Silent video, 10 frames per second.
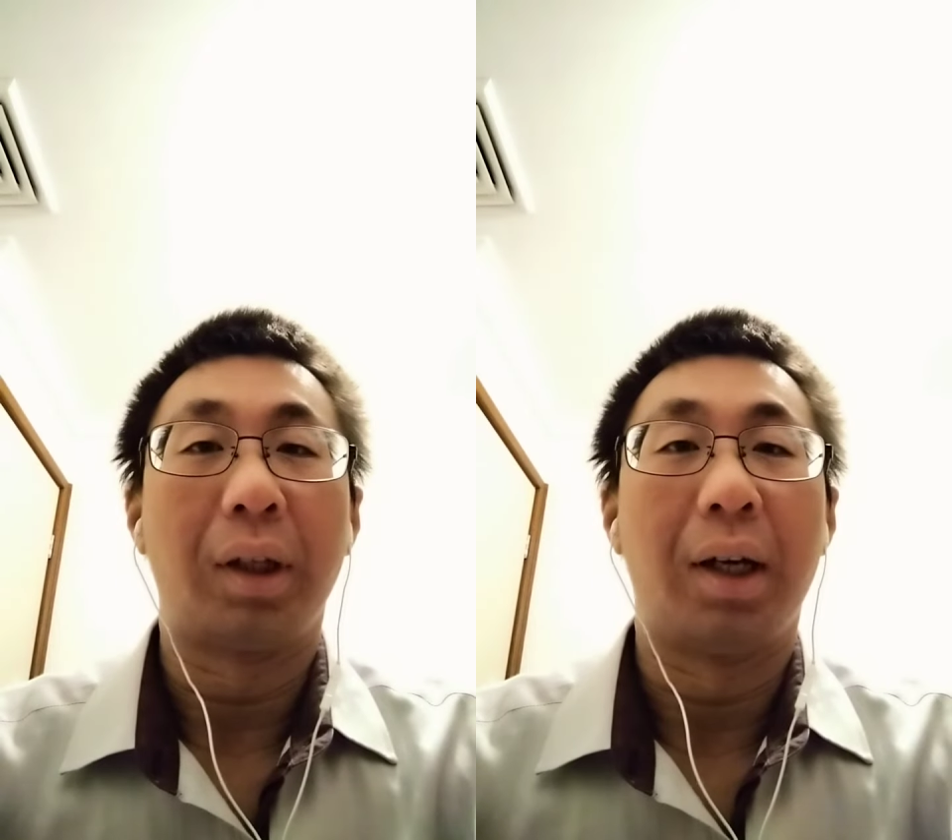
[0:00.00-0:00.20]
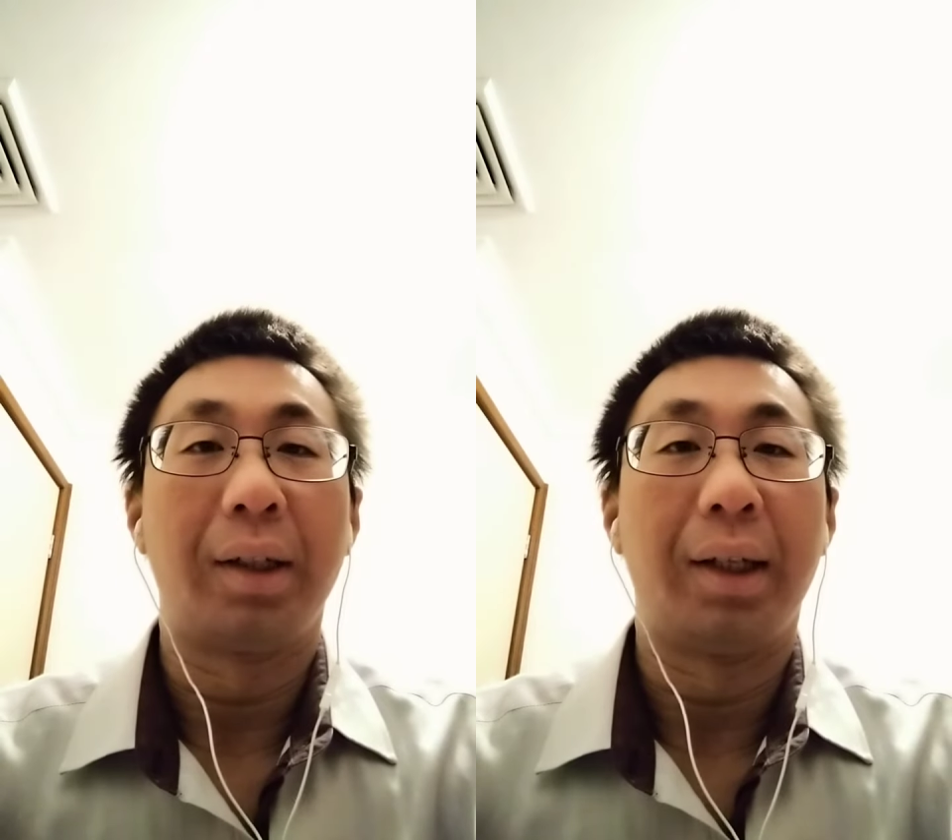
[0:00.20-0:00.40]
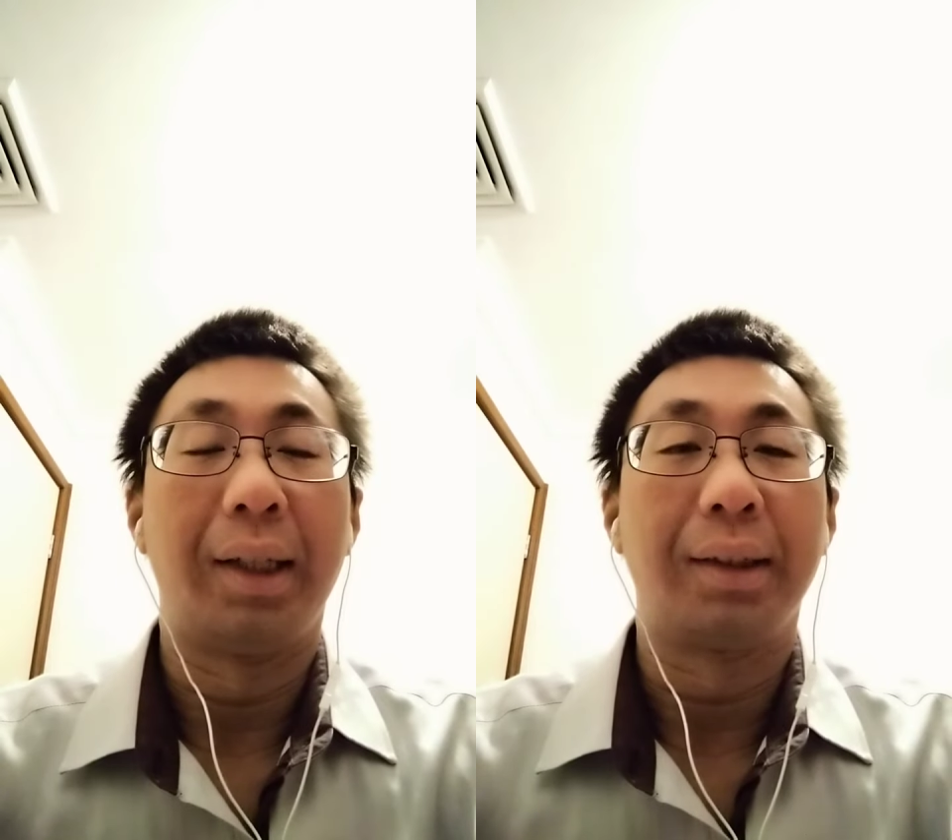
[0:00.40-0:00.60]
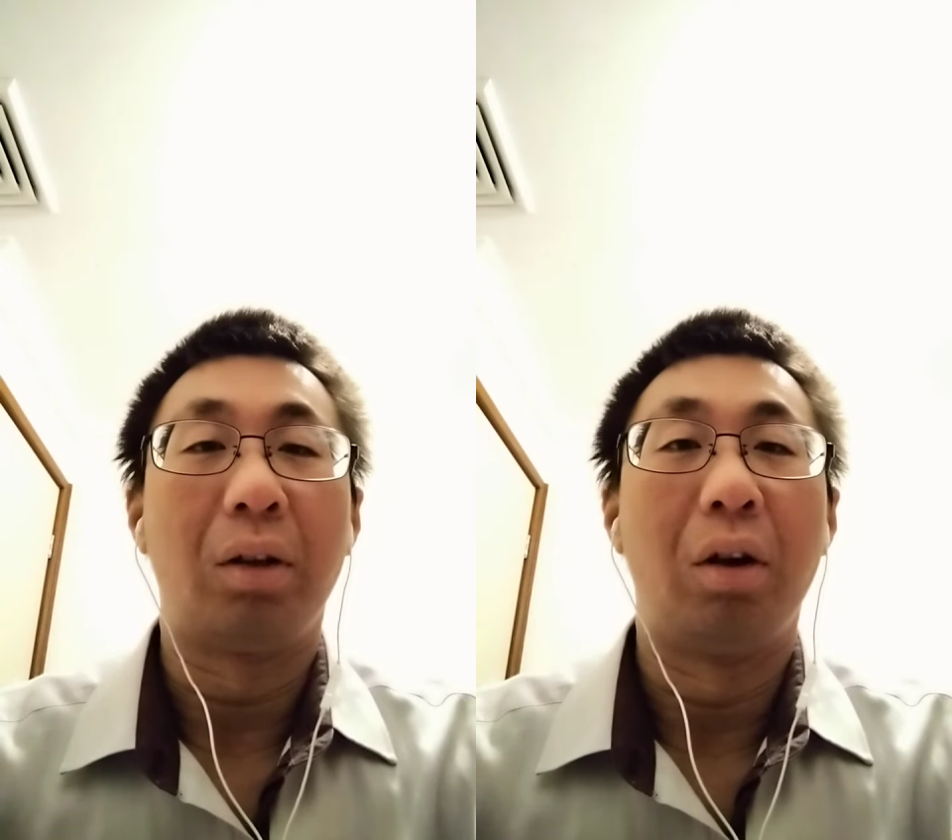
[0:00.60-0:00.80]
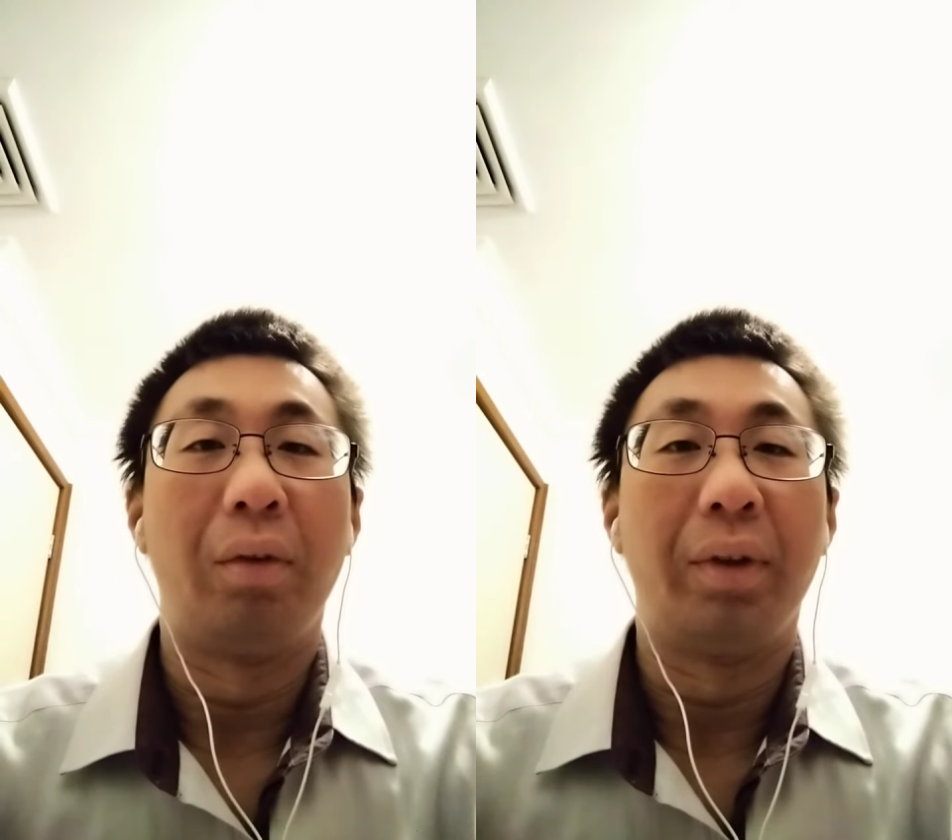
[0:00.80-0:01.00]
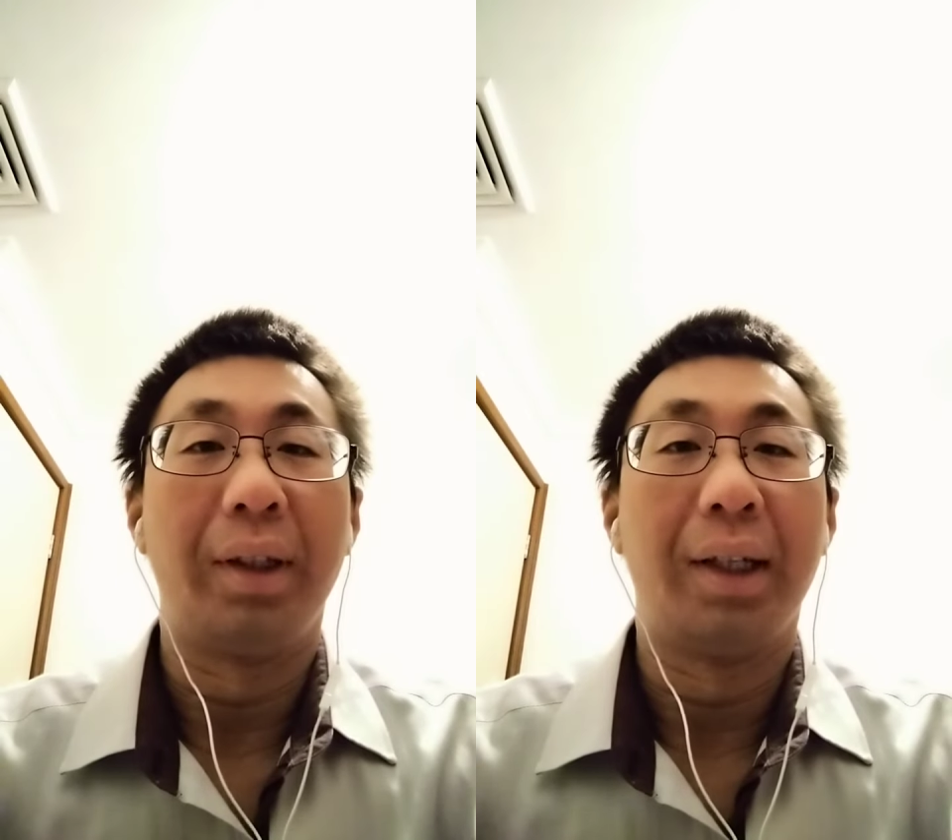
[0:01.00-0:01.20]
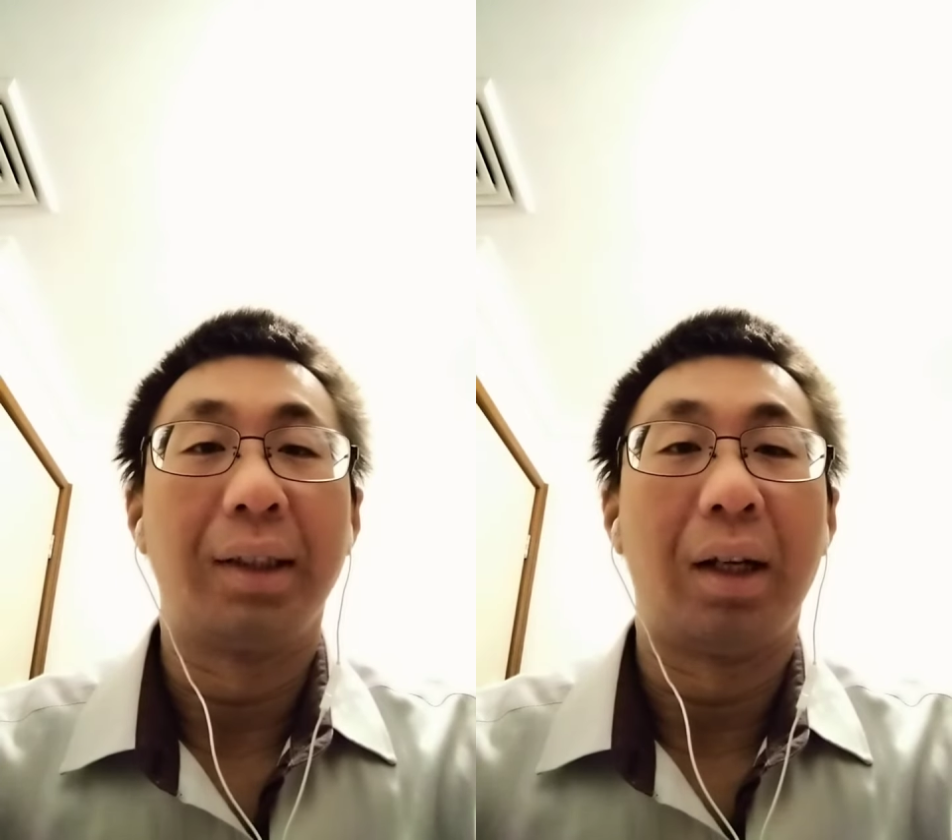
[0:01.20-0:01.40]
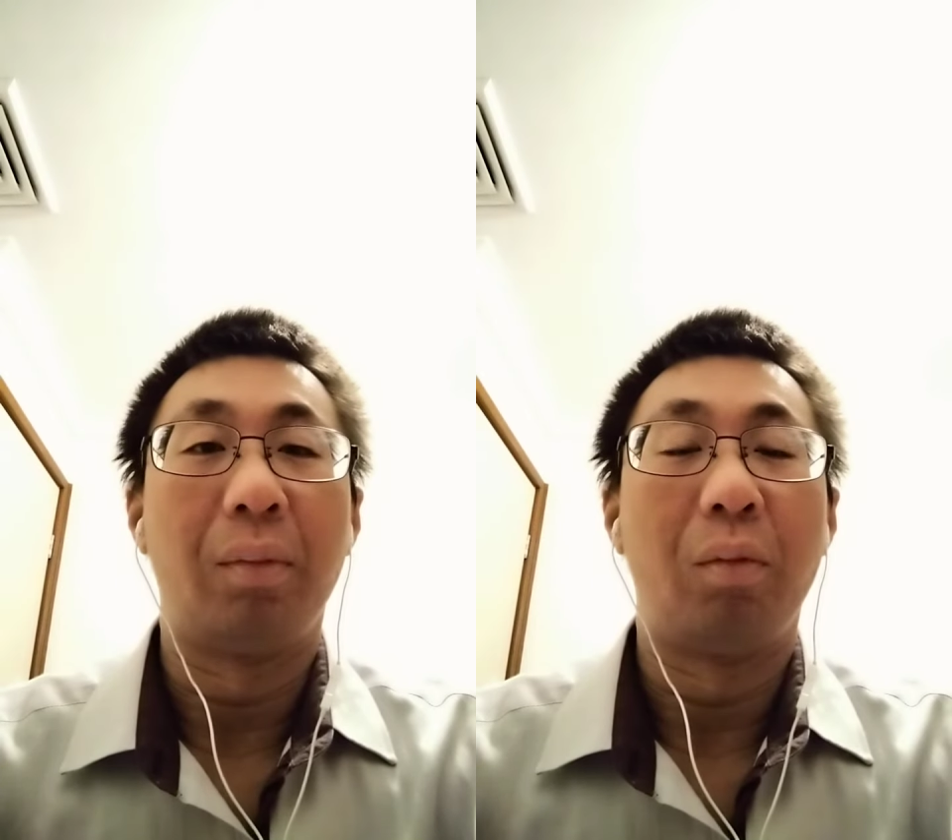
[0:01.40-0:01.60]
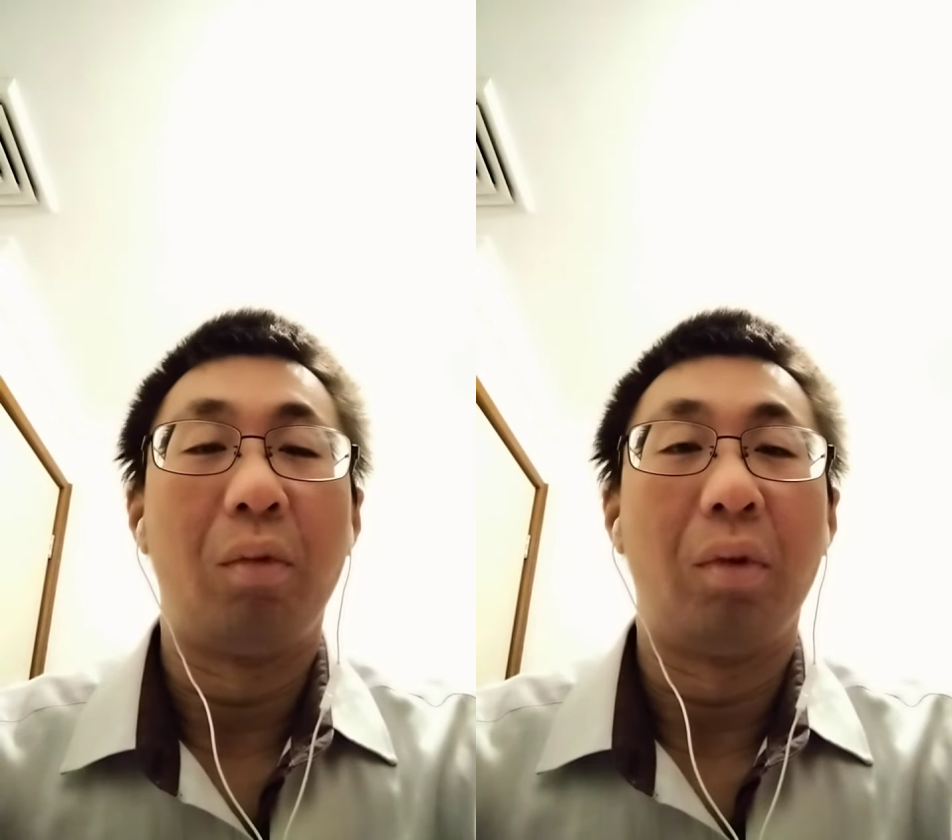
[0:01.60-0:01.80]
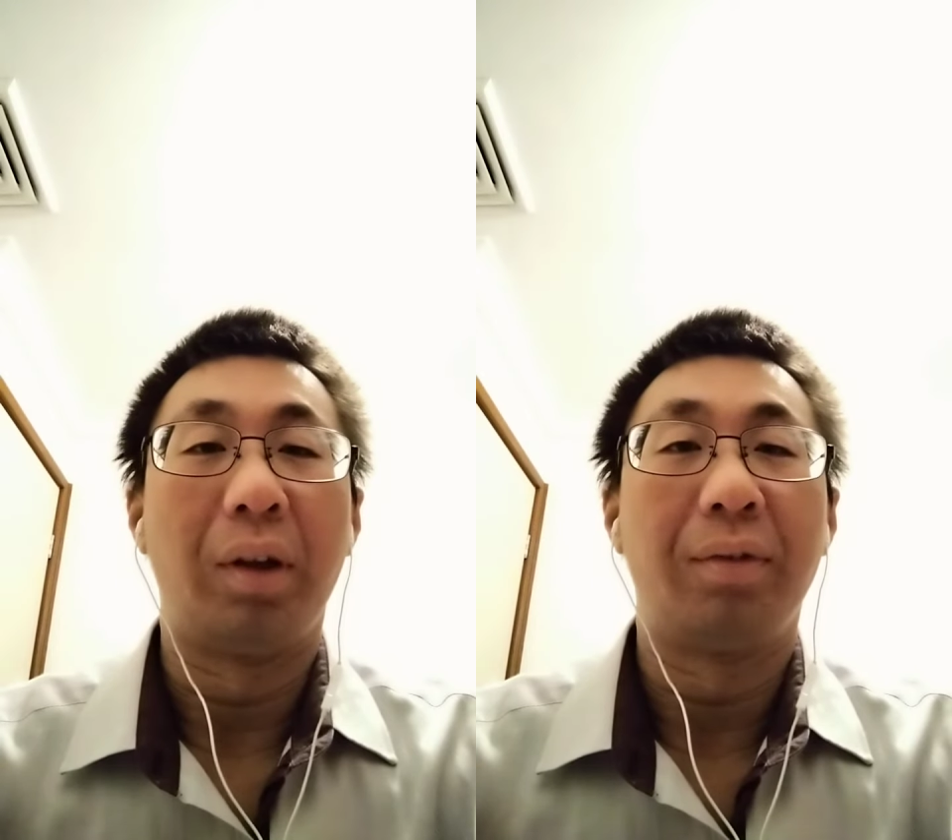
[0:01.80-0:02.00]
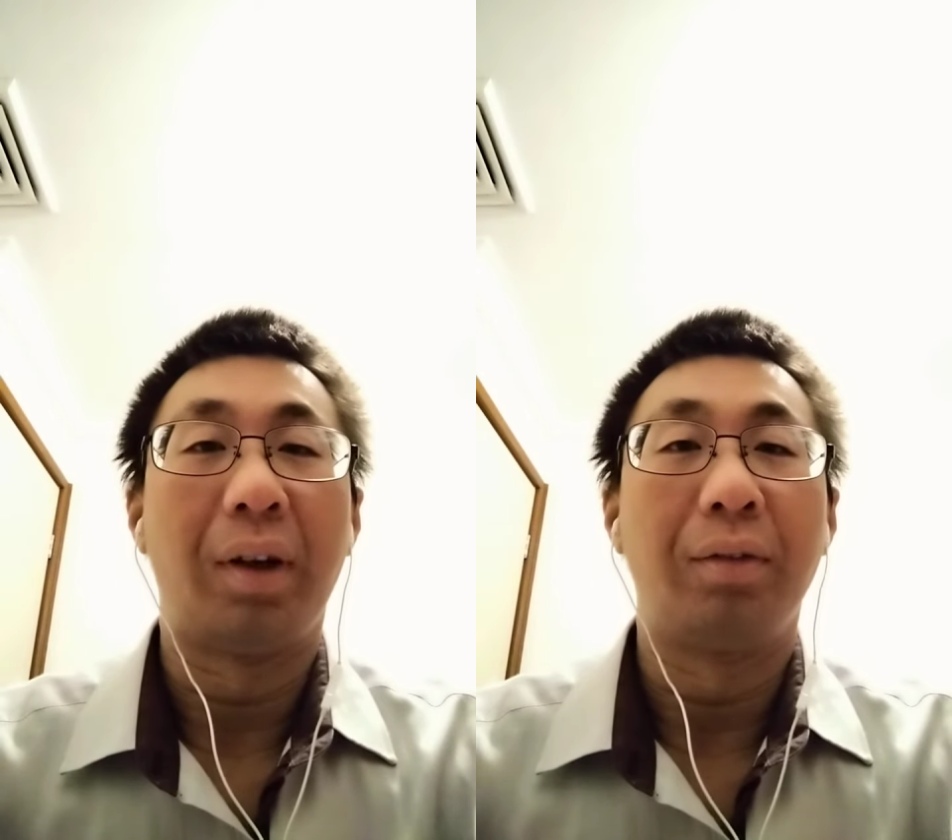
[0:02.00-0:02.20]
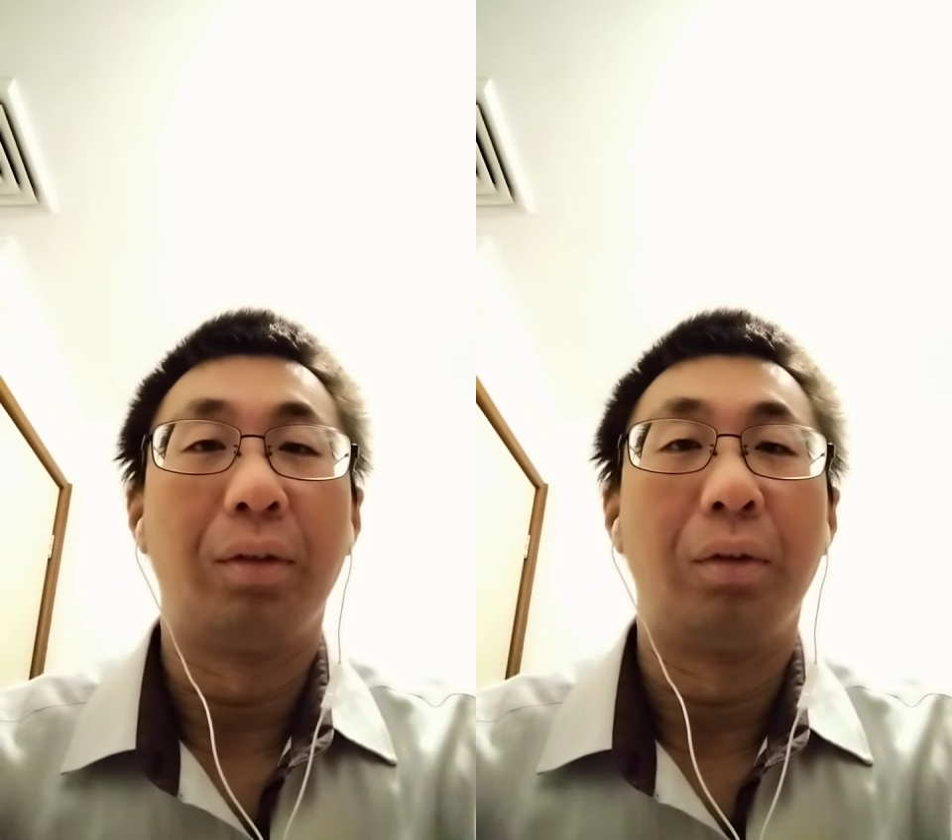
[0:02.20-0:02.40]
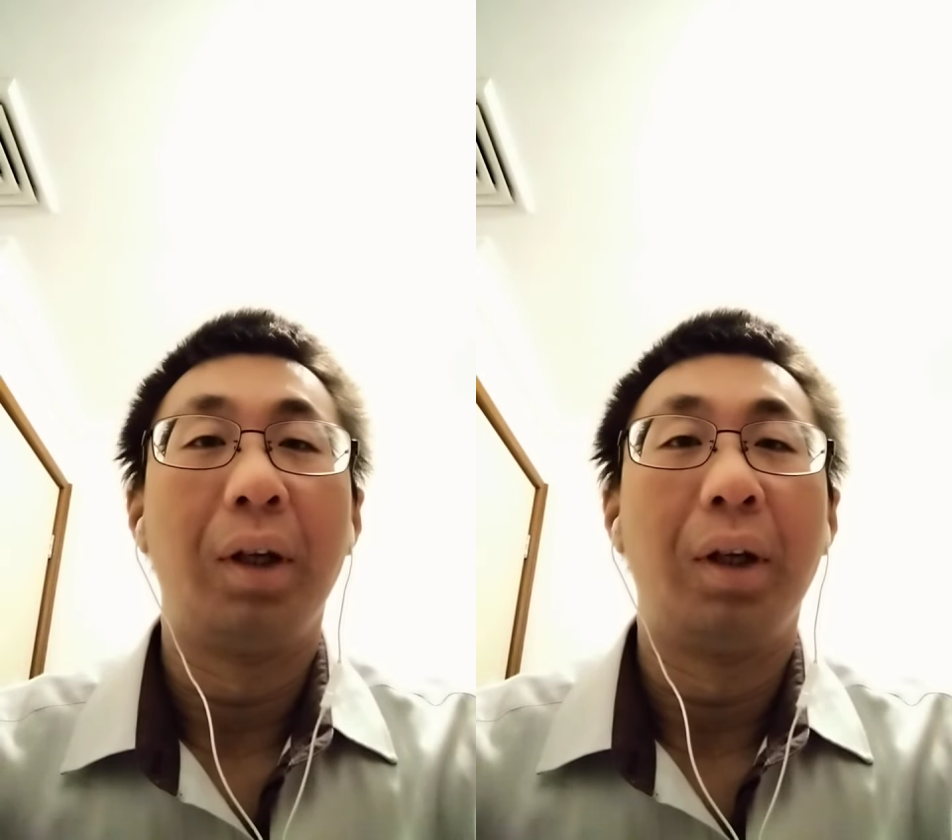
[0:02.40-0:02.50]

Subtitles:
Gardner has done over the years. I'm really thankful